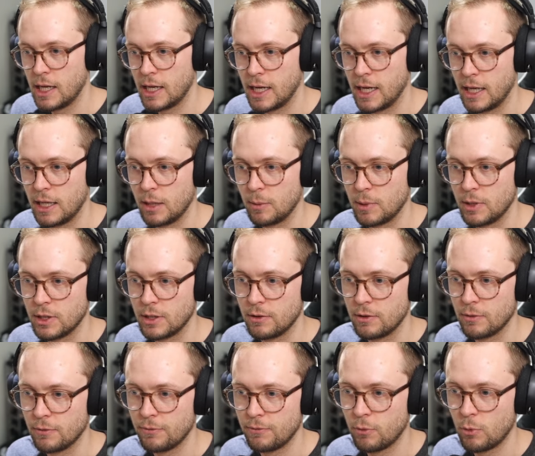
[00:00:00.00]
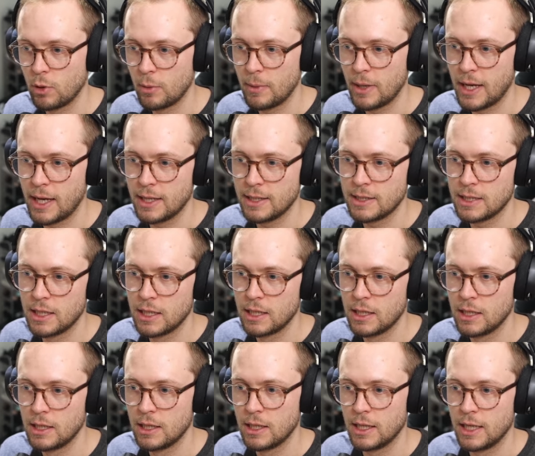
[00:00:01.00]
and then we did format,
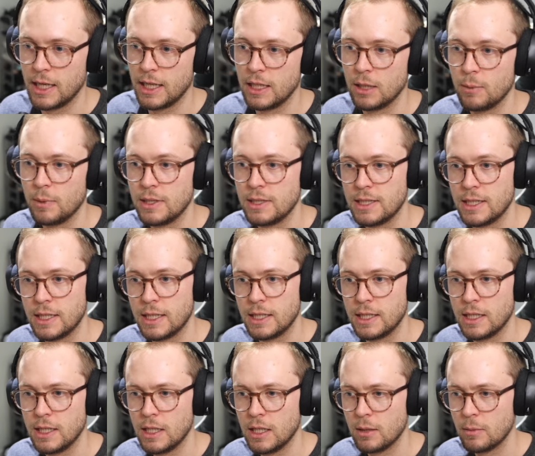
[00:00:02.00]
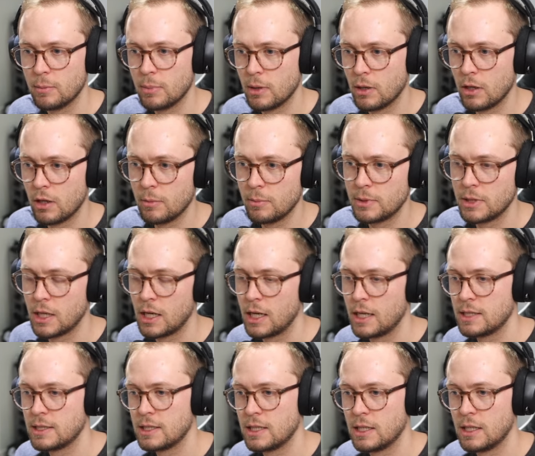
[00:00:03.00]
and then we did bulb dot